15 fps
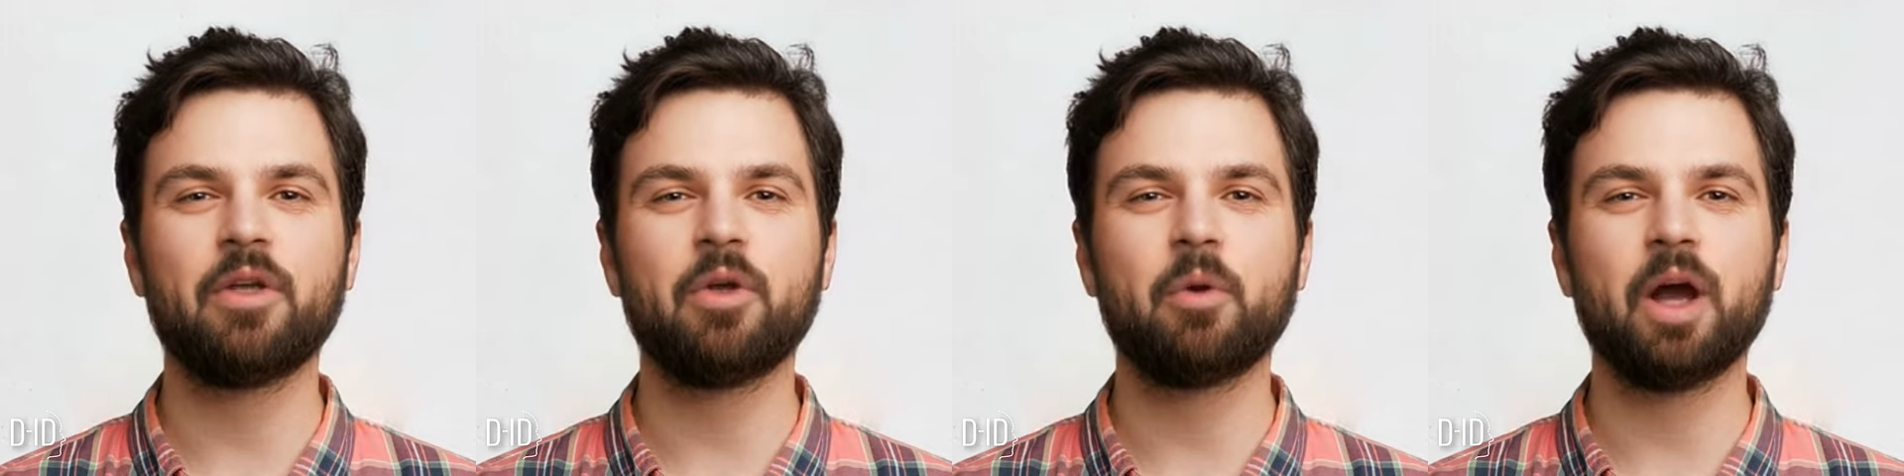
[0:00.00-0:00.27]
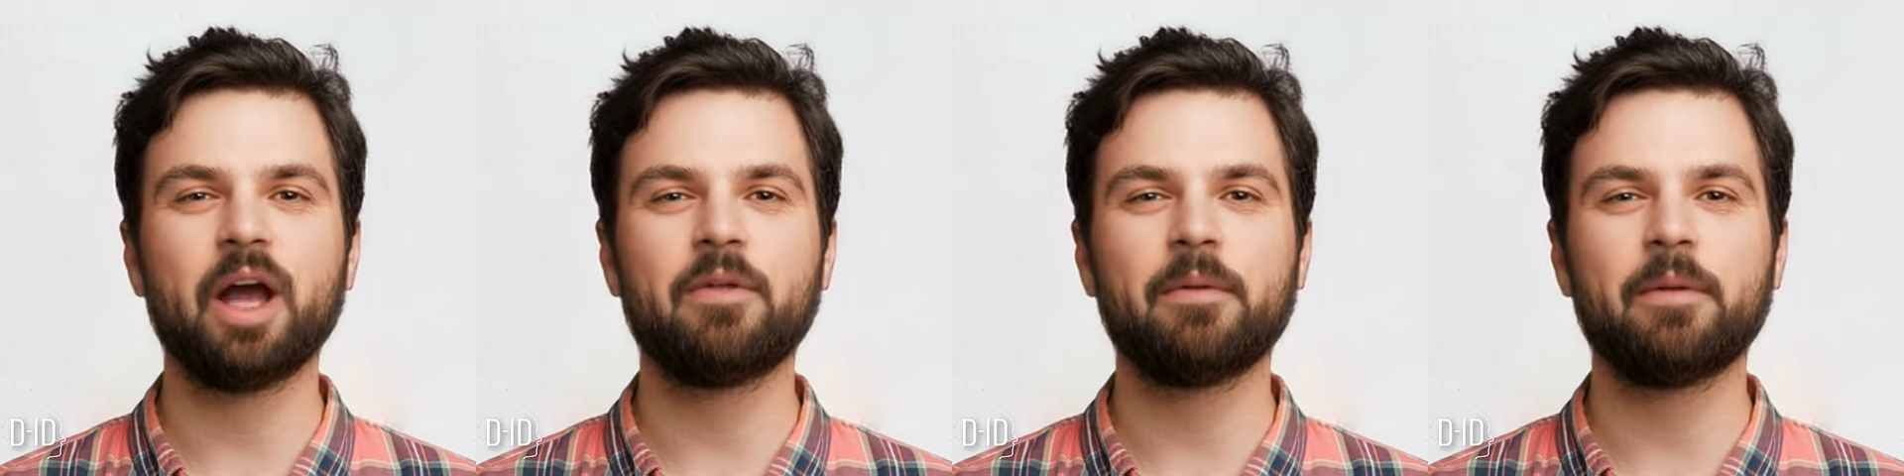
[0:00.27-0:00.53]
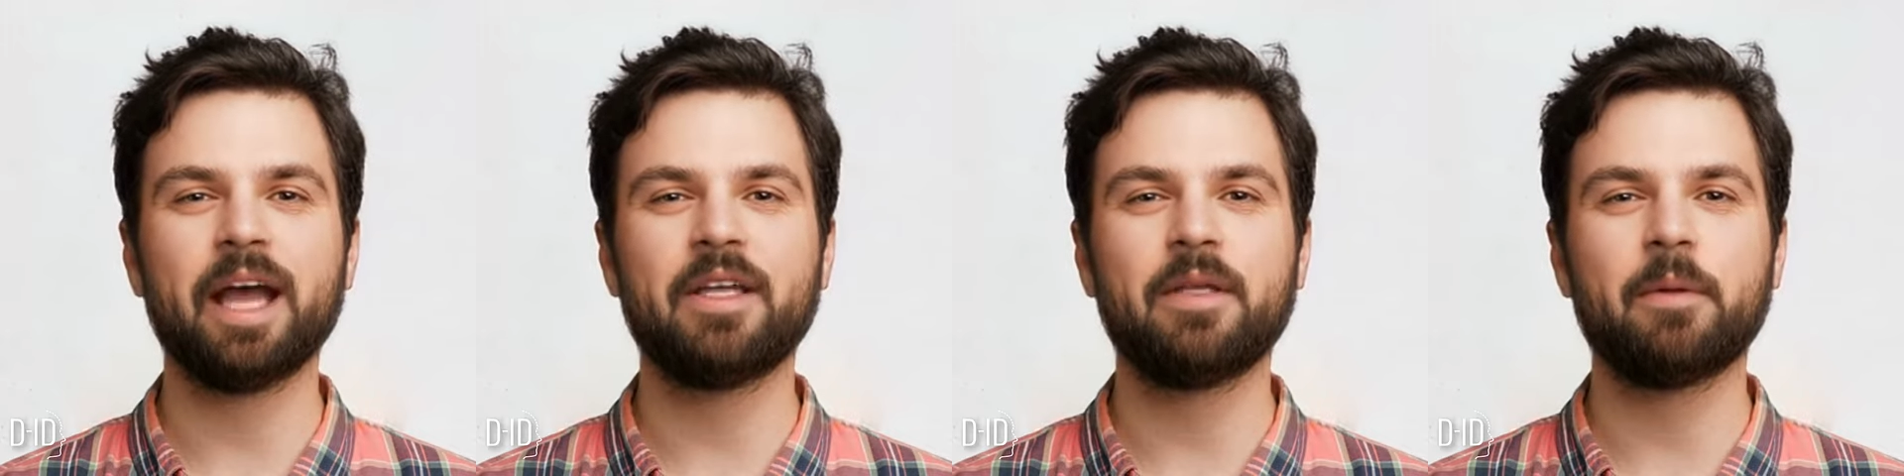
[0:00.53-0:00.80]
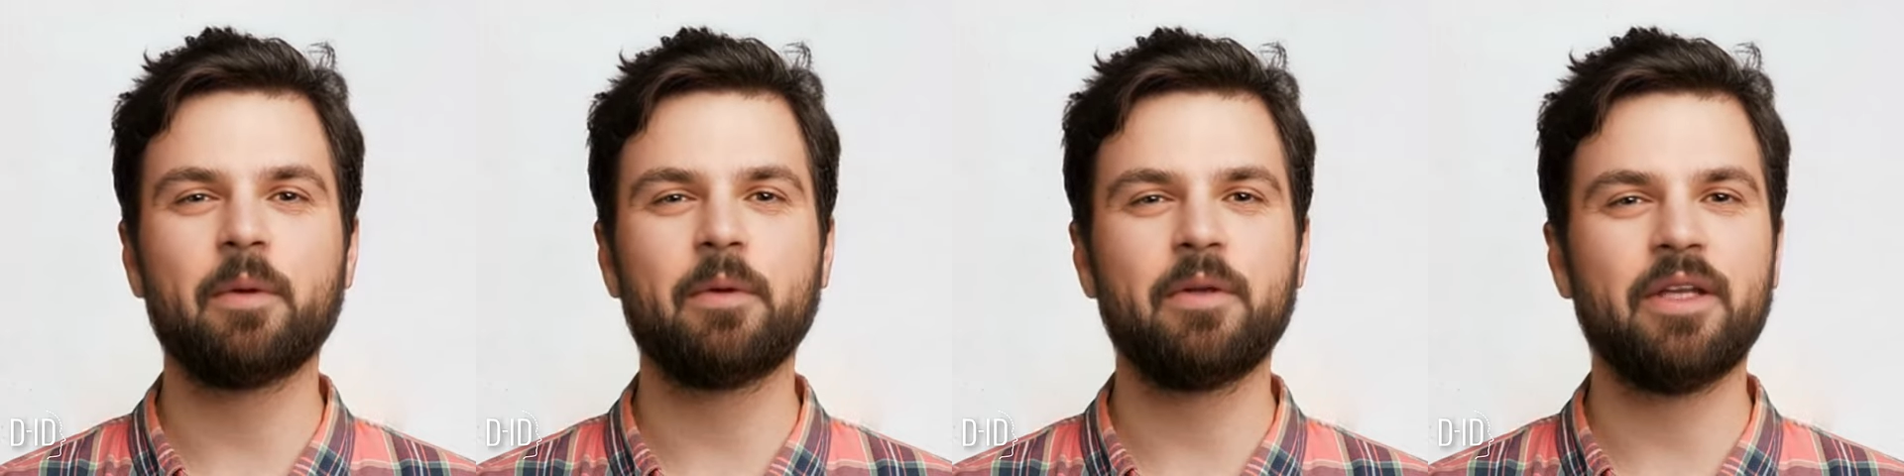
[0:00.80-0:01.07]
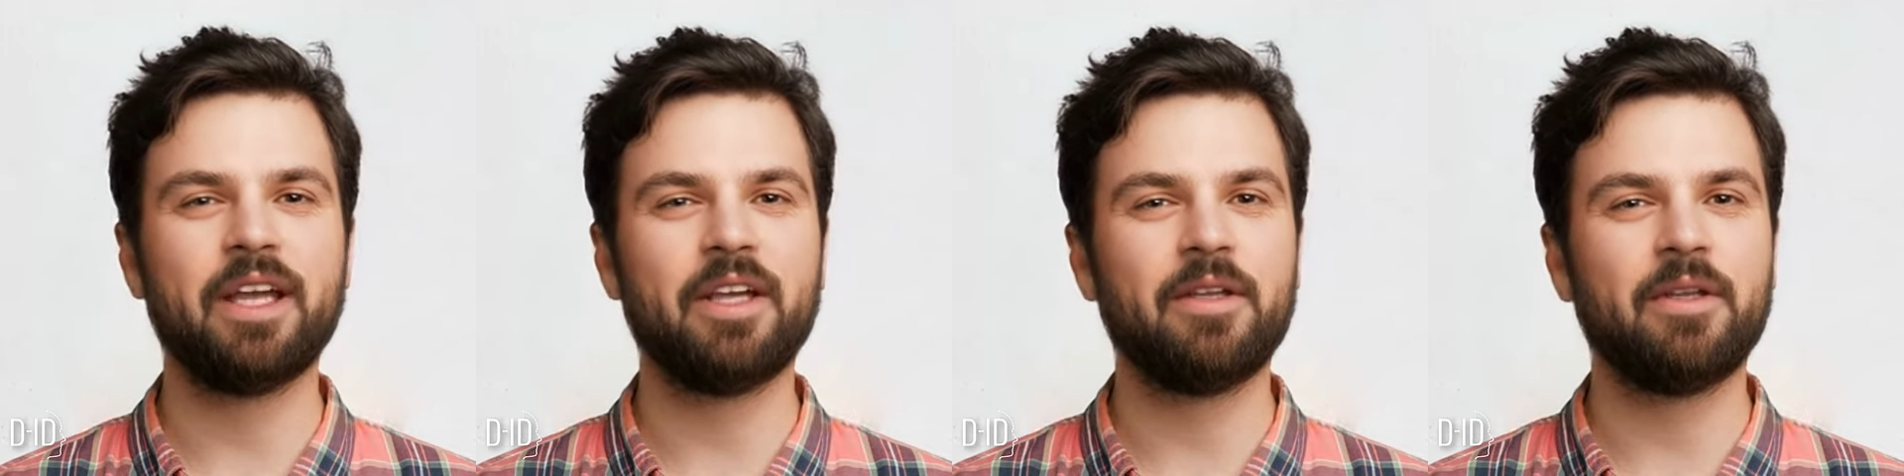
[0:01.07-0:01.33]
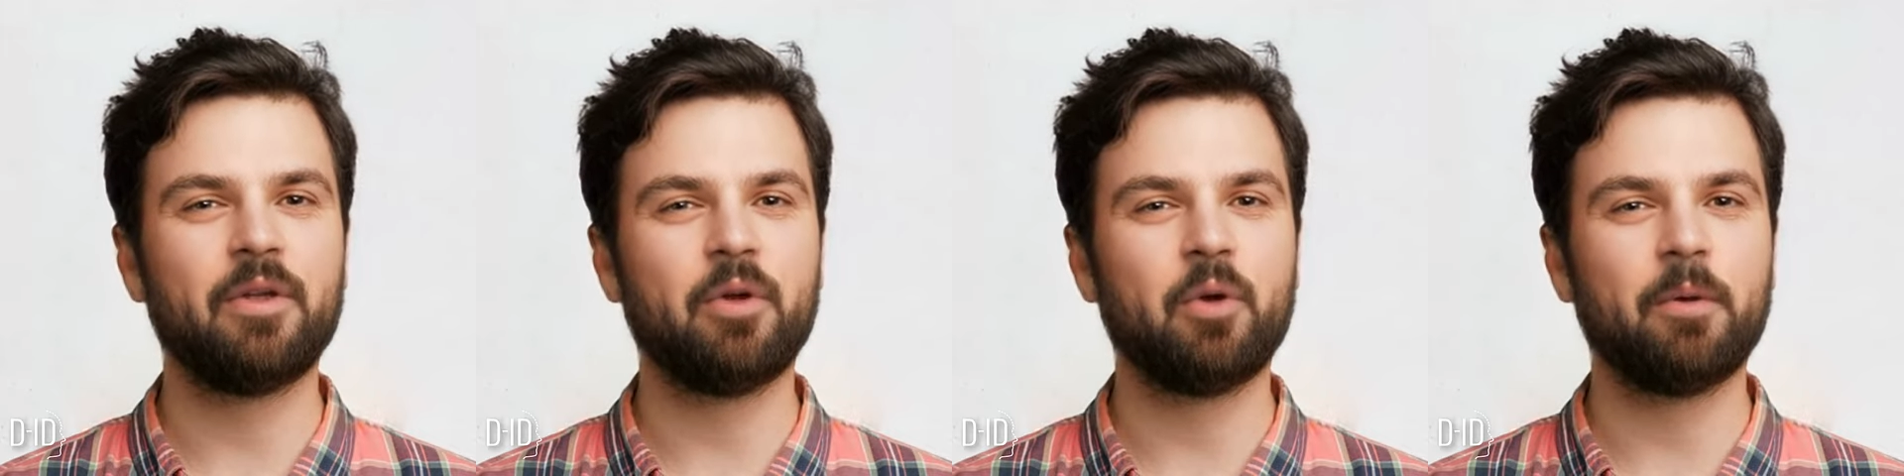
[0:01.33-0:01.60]
to drive maximum
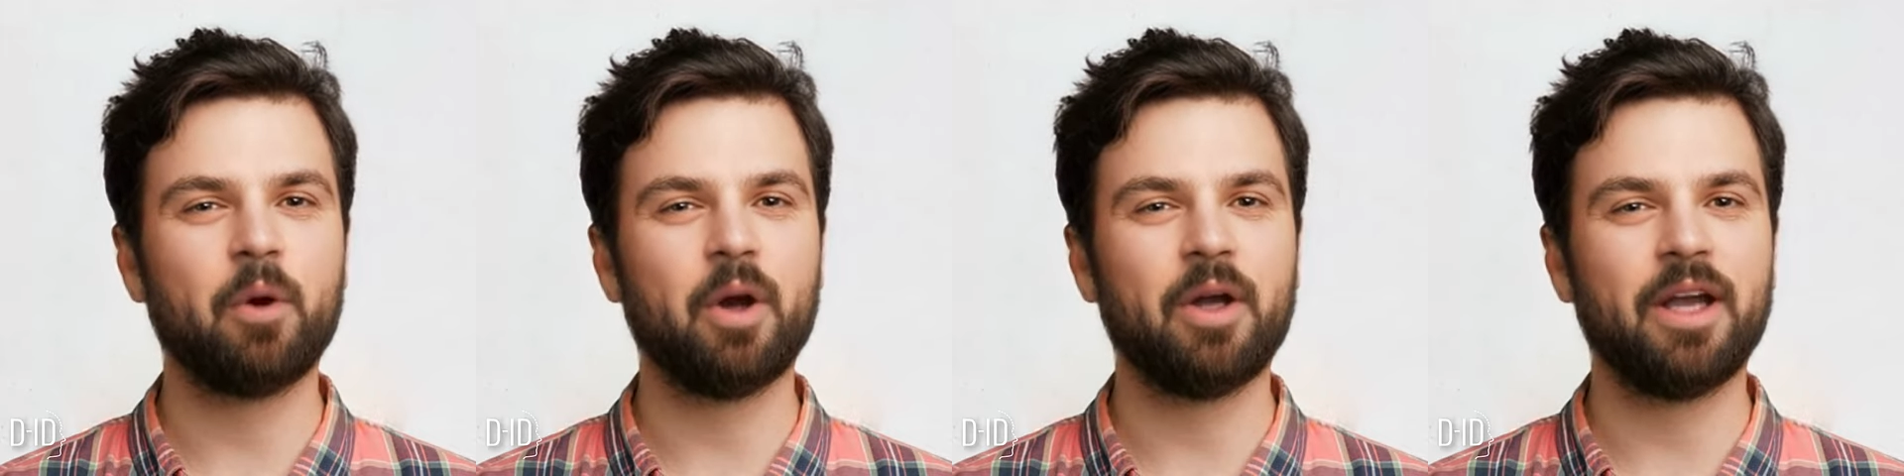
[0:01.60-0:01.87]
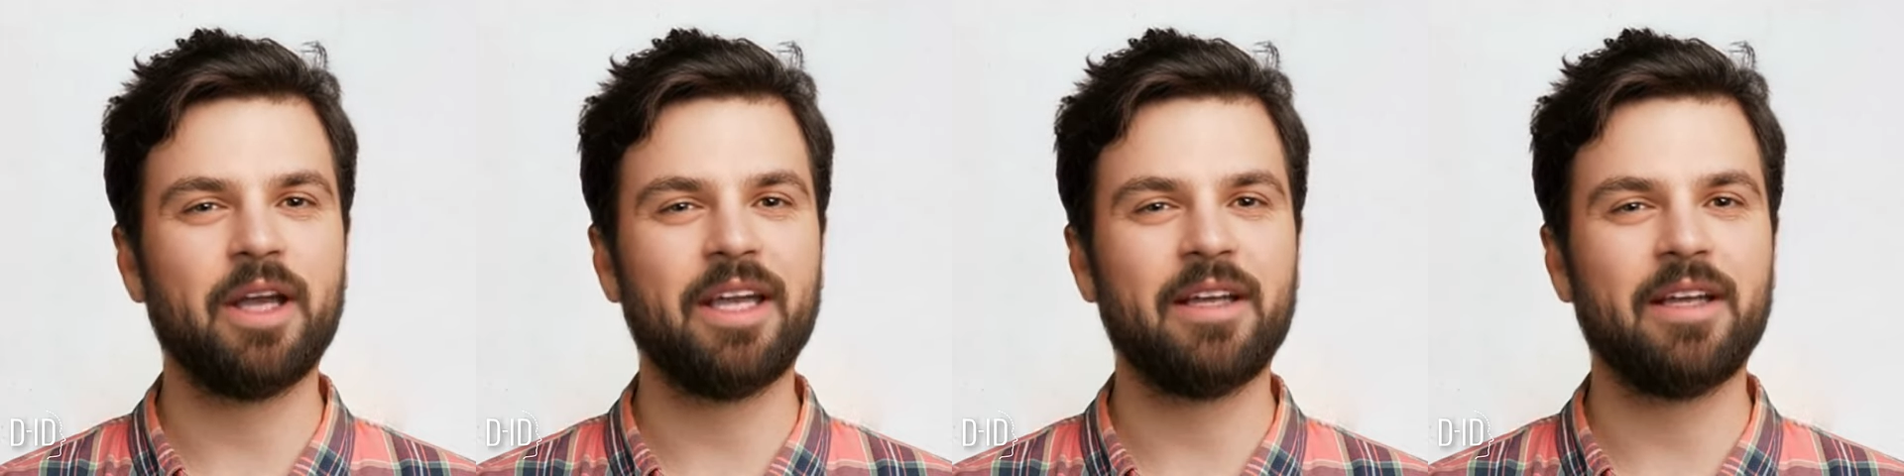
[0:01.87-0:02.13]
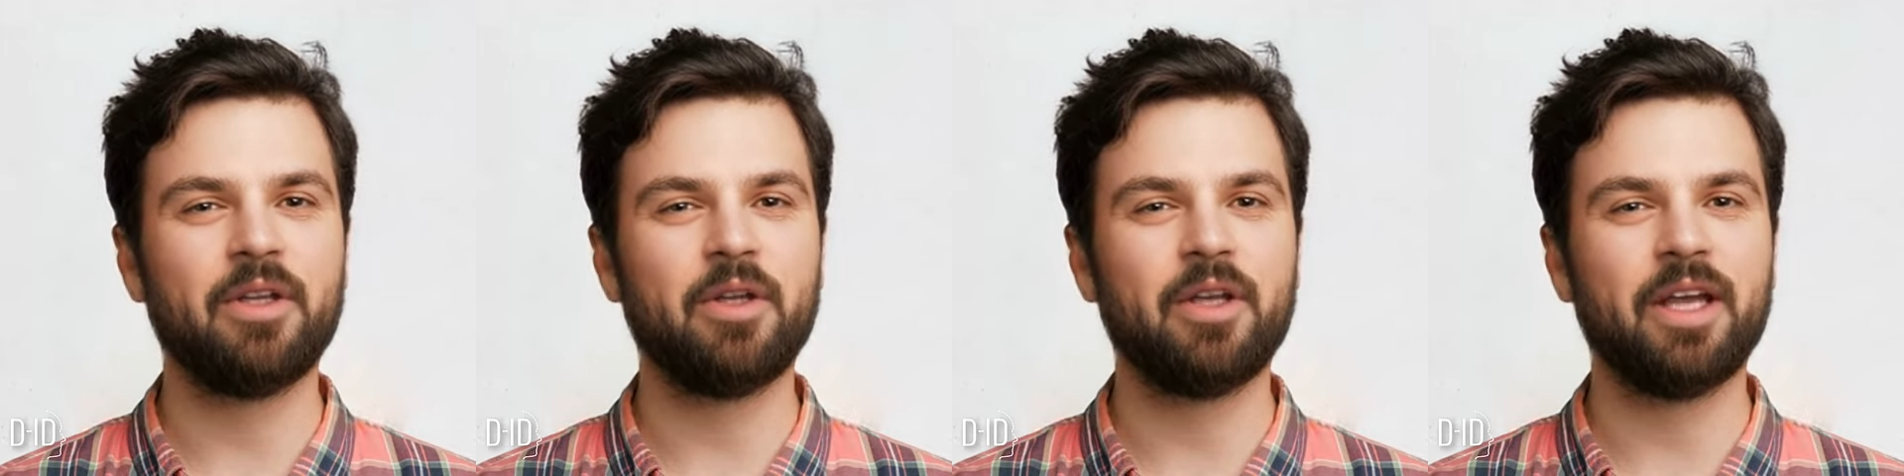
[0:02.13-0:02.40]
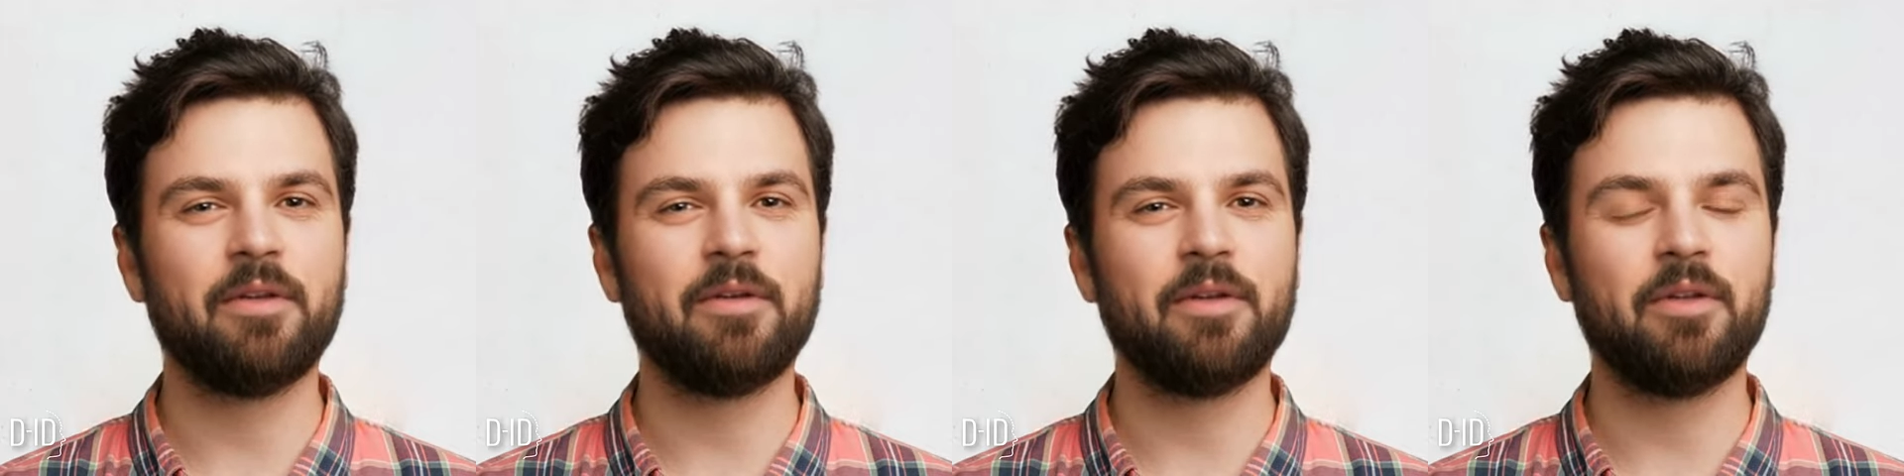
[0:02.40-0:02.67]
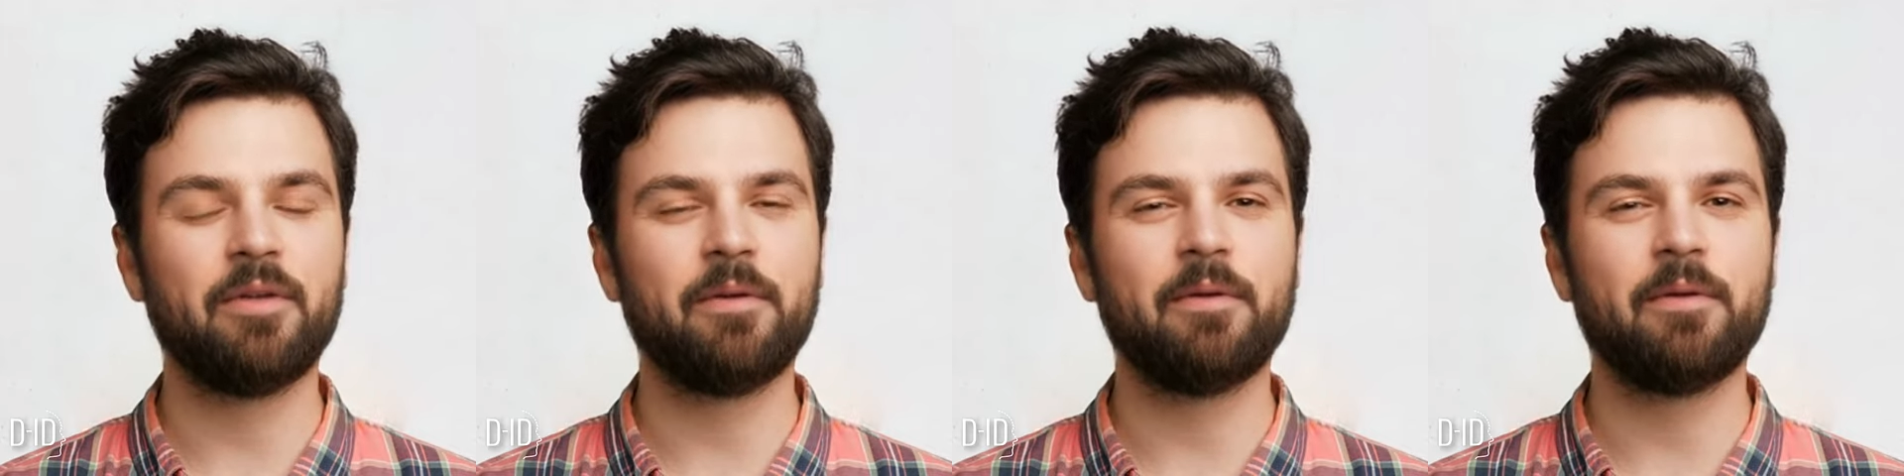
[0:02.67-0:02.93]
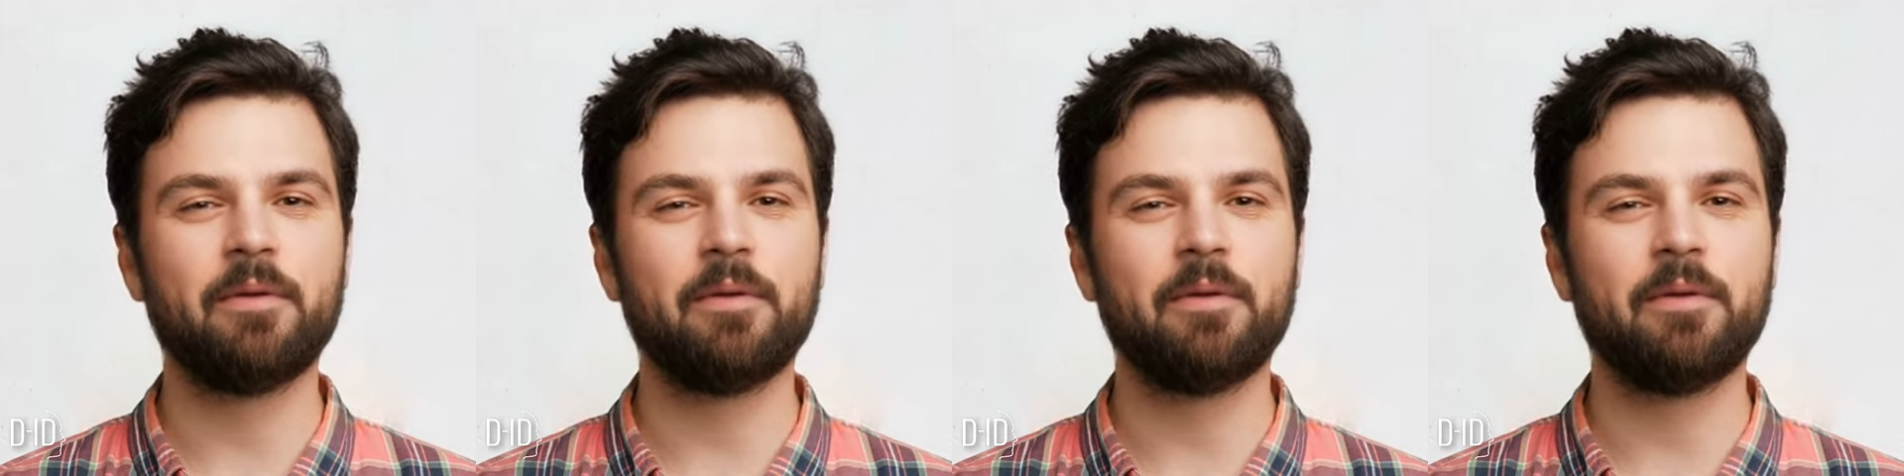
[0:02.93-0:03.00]
sales or marketing initiatives.